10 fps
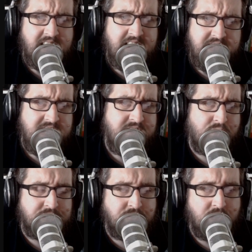then you've
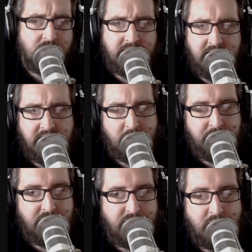also got a couple of
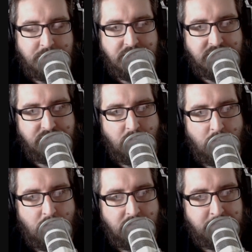different options
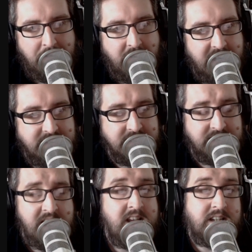for spellcasters.
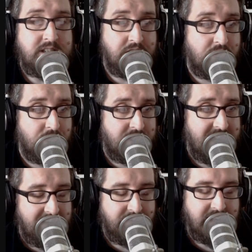So you could
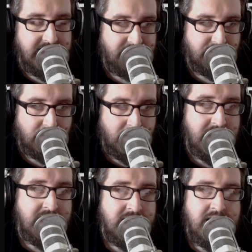have Gandalf the
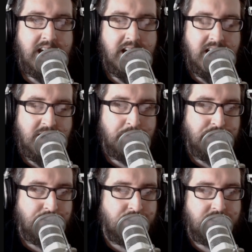Grey, but
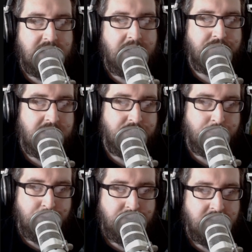you could go down the
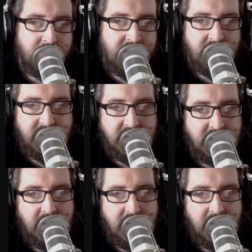route of having